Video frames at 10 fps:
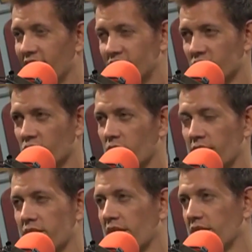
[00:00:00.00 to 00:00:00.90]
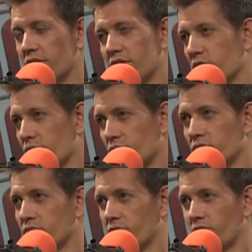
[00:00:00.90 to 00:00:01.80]
And so and and the
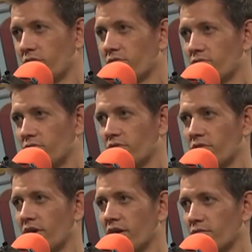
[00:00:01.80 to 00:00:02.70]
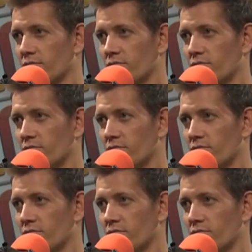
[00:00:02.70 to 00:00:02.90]
root for for uh,